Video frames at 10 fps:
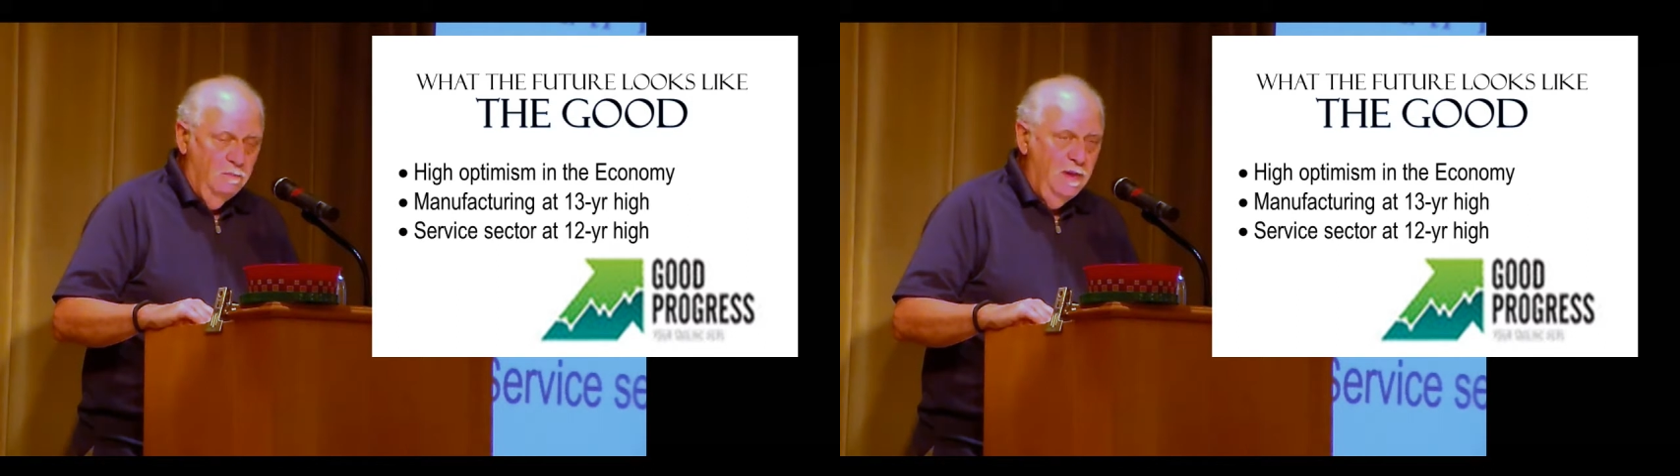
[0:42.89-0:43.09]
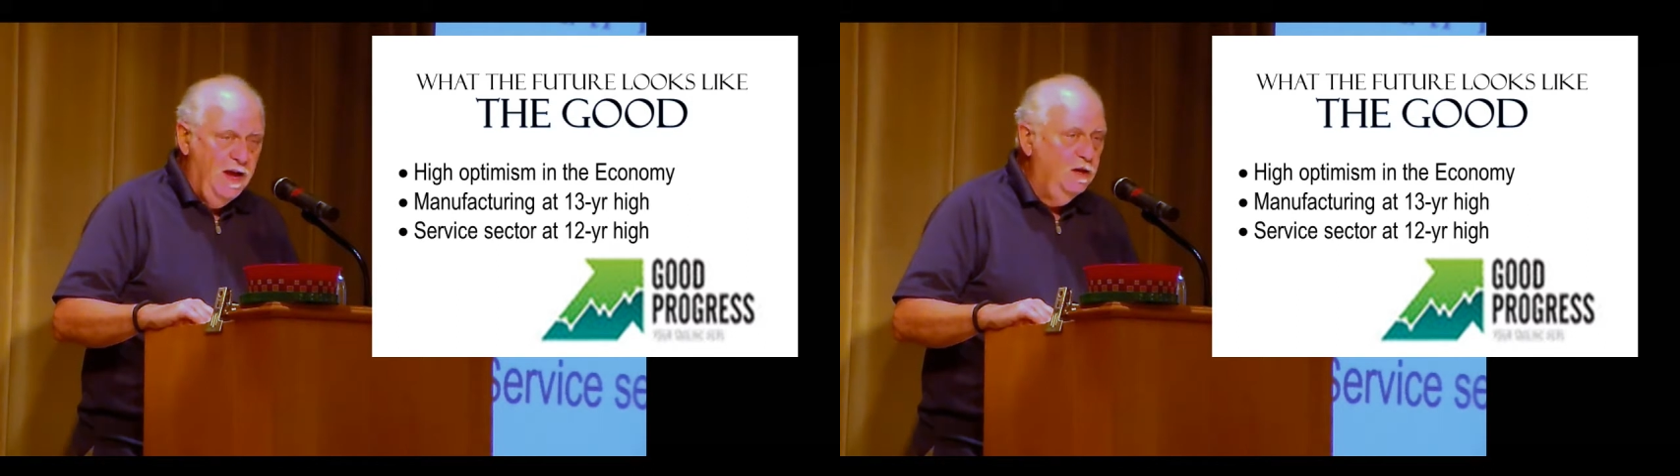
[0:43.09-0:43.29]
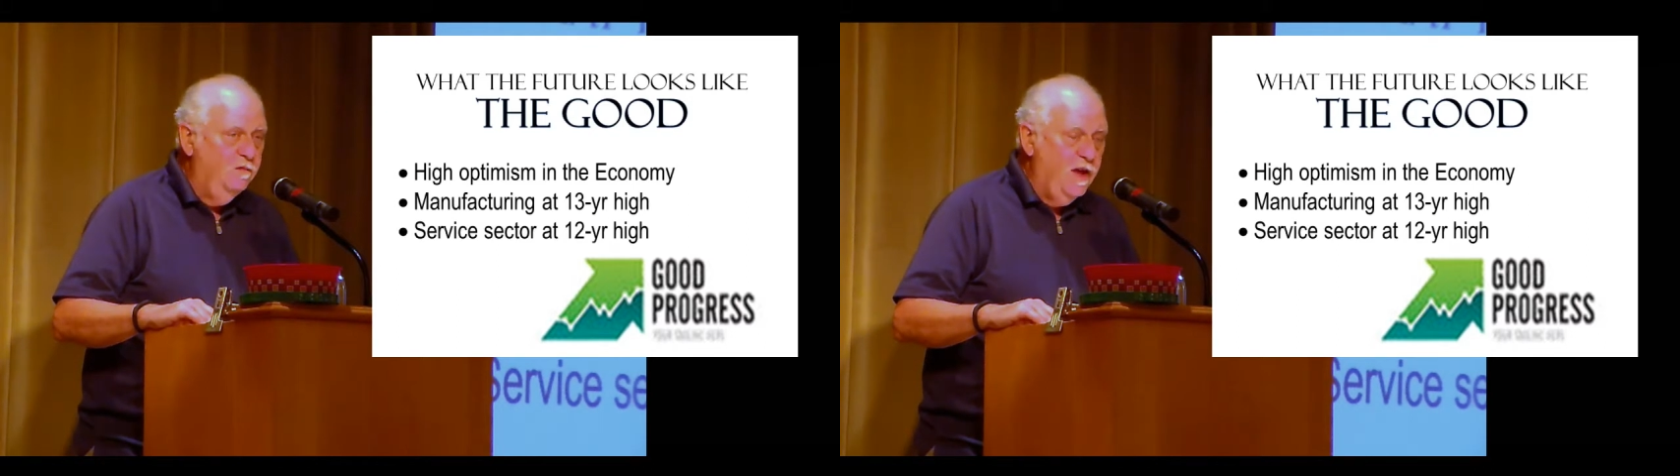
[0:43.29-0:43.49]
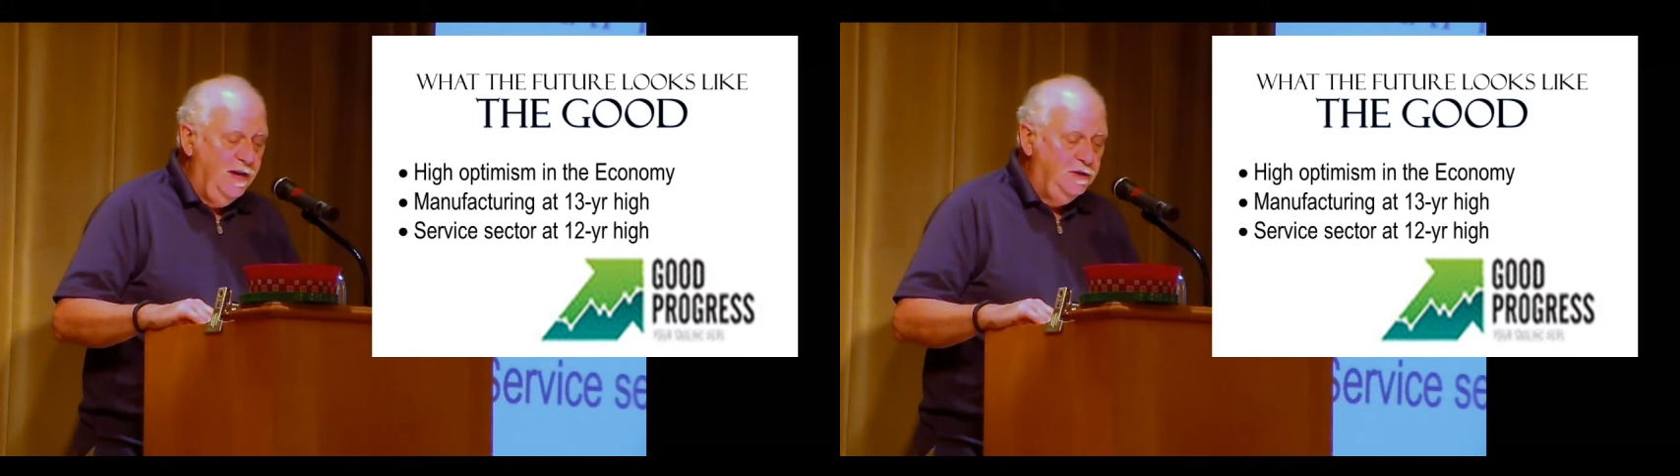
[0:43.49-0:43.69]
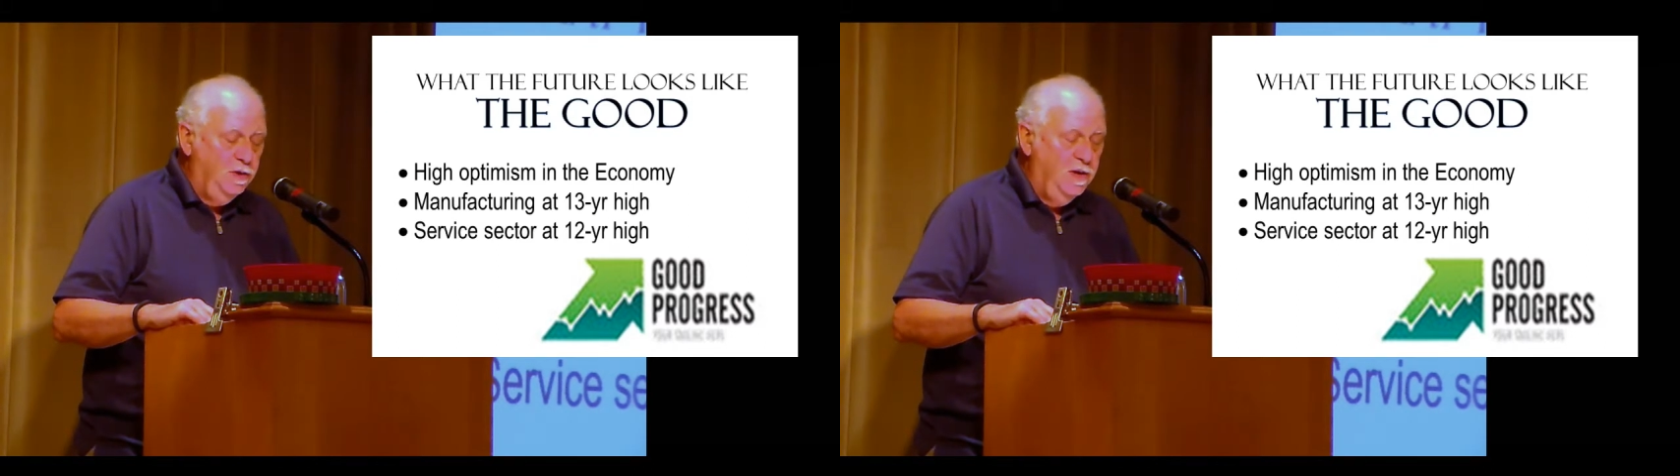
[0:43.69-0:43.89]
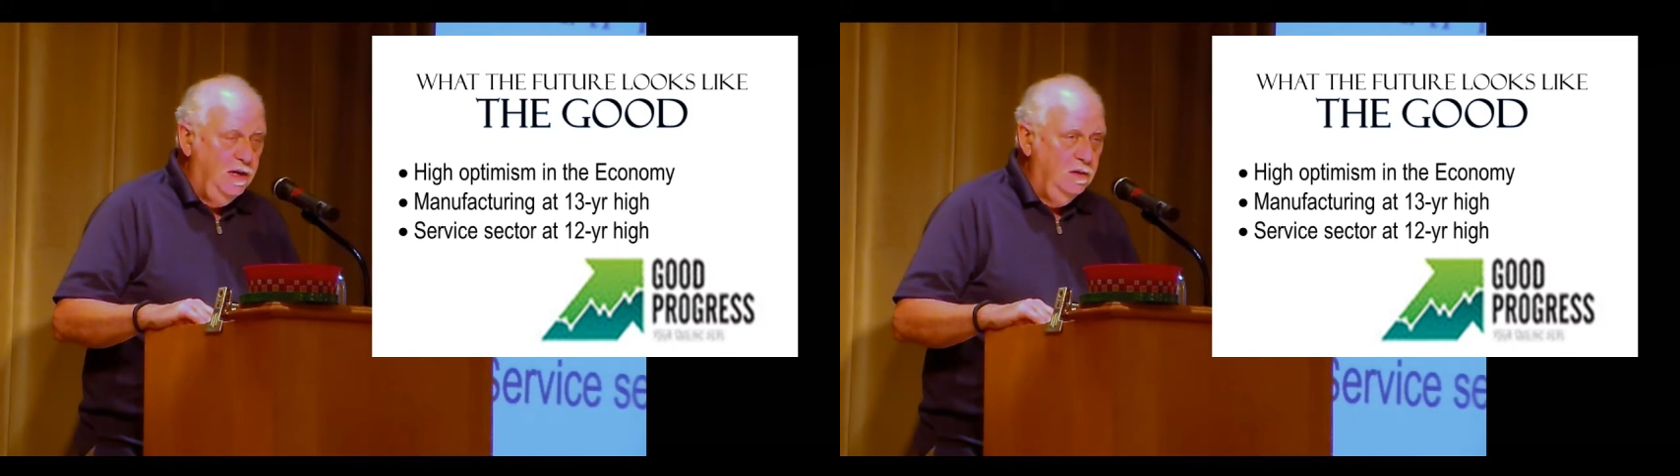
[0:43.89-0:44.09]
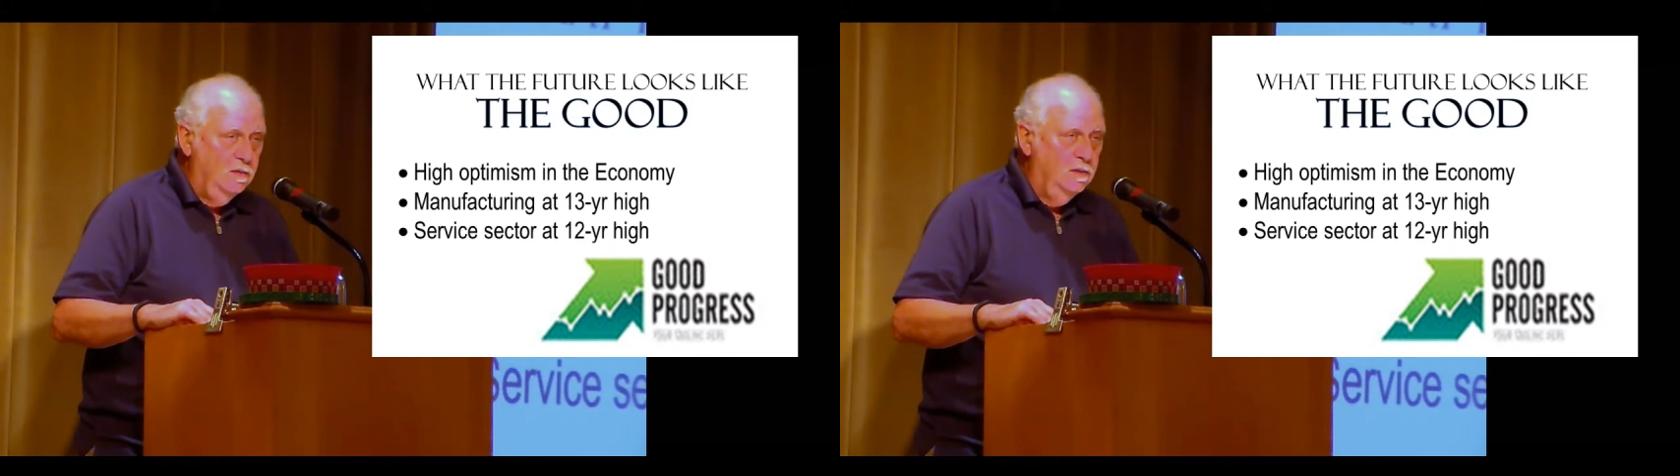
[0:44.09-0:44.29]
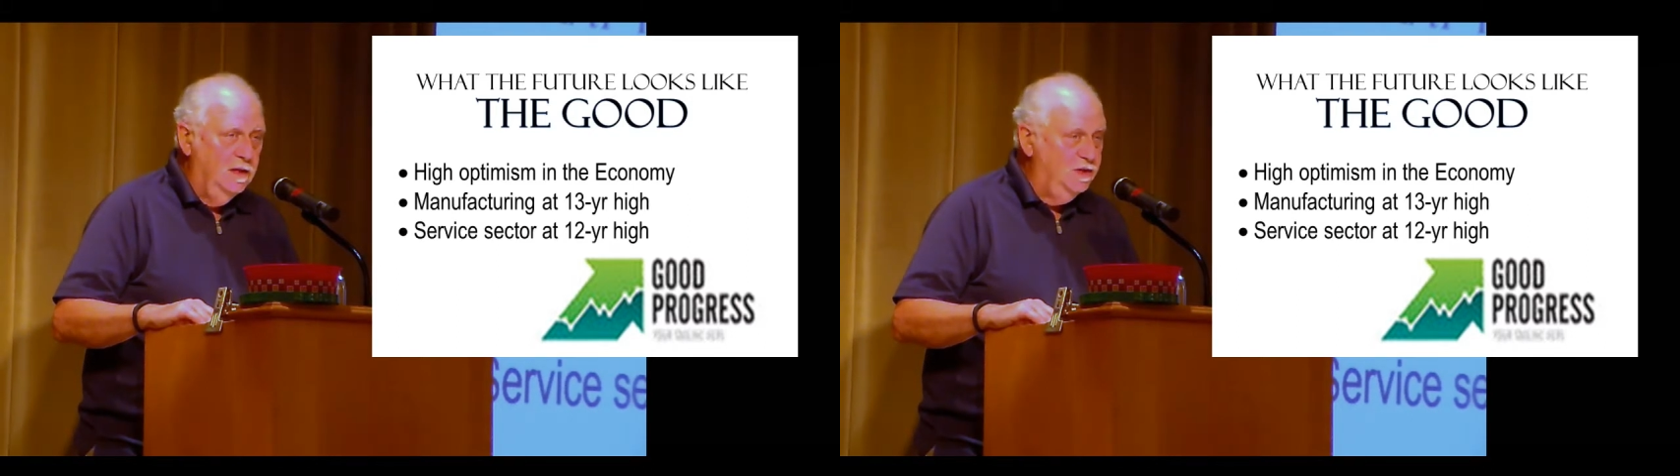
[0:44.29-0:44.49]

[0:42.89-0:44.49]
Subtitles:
Manufacturing